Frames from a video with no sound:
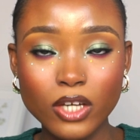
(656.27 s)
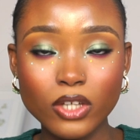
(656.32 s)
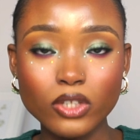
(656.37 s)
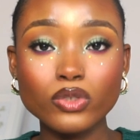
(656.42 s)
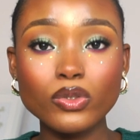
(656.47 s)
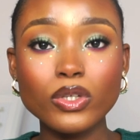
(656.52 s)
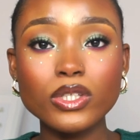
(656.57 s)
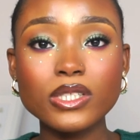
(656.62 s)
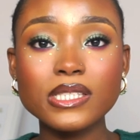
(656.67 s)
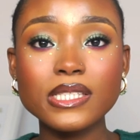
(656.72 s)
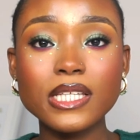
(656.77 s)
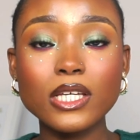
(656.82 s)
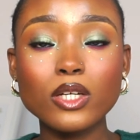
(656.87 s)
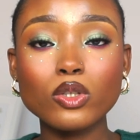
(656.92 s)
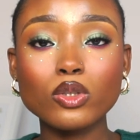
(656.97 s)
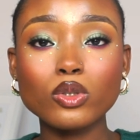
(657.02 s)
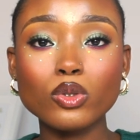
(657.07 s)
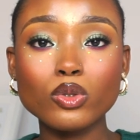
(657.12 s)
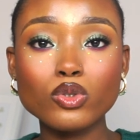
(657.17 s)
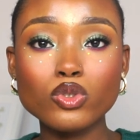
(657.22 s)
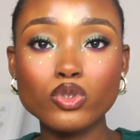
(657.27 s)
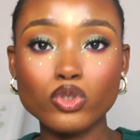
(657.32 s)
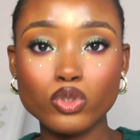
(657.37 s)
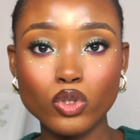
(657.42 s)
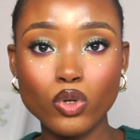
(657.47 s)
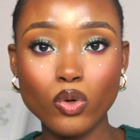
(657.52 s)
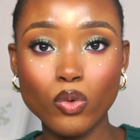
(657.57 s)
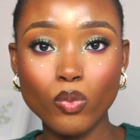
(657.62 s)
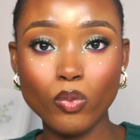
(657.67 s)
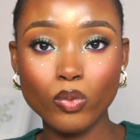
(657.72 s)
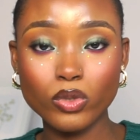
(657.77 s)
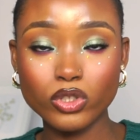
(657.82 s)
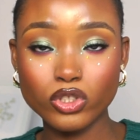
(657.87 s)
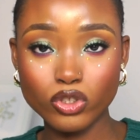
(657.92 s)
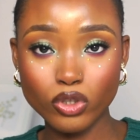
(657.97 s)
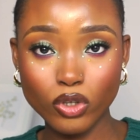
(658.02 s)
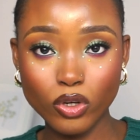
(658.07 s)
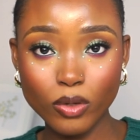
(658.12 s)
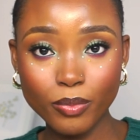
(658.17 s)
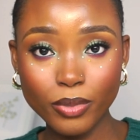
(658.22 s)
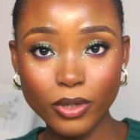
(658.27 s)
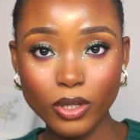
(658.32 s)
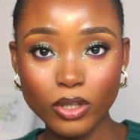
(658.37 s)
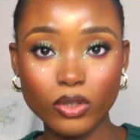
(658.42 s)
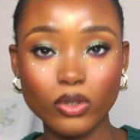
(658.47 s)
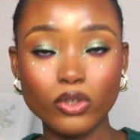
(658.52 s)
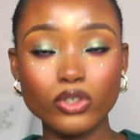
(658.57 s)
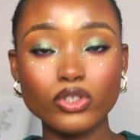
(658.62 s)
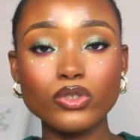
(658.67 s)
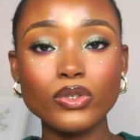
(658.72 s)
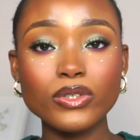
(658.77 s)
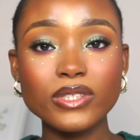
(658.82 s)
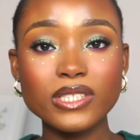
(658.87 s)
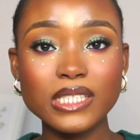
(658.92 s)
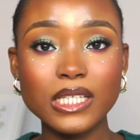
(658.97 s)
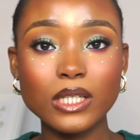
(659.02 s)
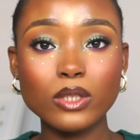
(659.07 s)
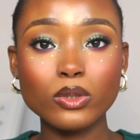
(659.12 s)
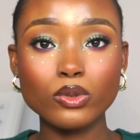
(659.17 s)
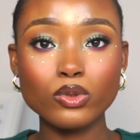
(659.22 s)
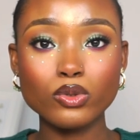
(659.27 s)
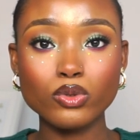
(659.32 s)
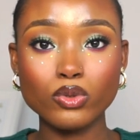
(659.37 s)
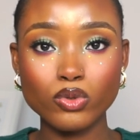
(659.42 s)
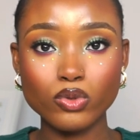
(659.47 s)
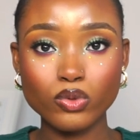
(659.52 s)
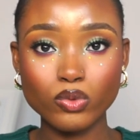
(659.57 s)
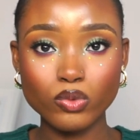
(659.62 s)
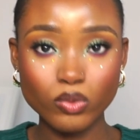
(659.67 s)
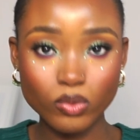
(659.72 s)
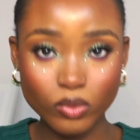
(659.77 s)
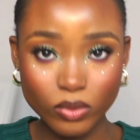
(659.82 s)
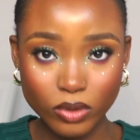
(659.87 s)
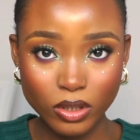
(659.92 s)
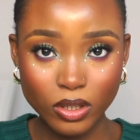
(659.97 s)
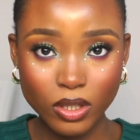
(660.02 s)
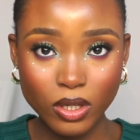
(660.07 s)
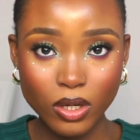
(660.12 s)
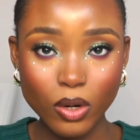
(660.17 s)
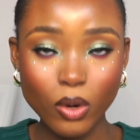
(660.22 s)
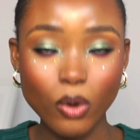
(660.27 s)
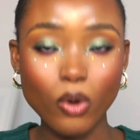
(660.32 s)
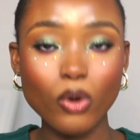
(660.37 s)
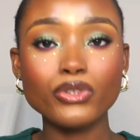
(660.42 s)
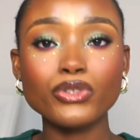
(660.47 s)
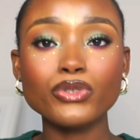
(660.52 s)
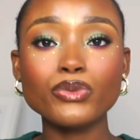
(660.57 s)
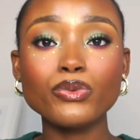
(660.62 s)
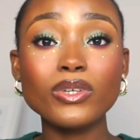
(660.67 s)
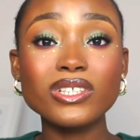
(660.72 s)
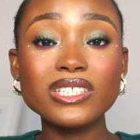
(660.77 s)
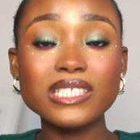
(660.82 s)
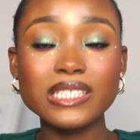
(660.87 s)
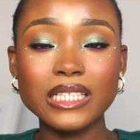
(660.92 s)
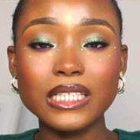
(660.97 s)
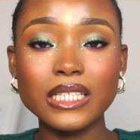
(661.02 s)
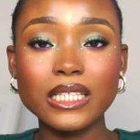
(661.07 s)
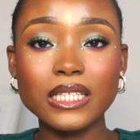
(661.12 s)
Do you want to stay close to your job, or do you want to stay close to school, or do you want,